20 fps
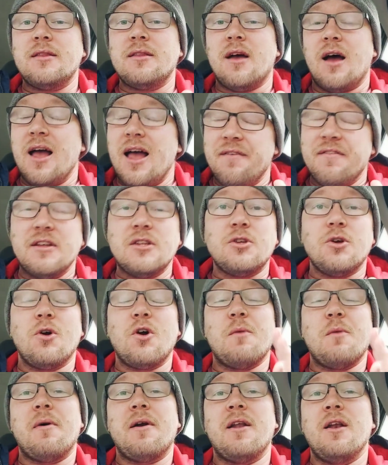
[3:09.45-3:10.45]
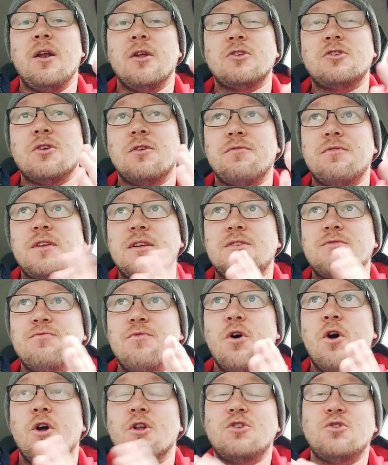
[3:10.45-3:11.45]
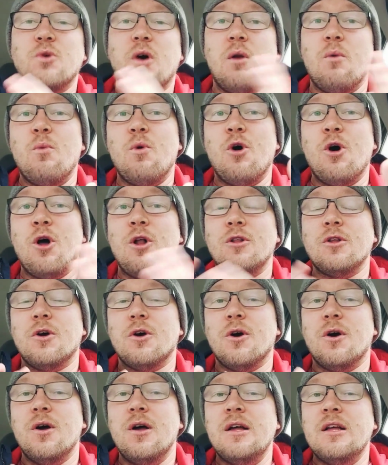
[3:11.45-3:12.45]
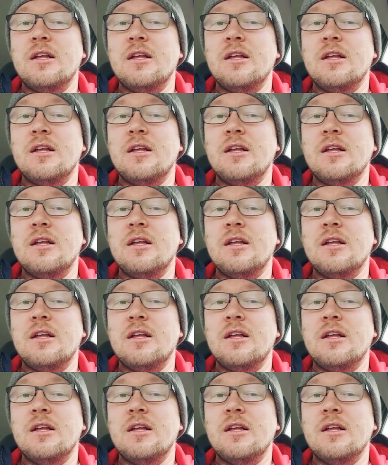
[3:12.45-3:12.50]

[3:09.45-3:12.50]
I haven't talked about it lots of this virtual world or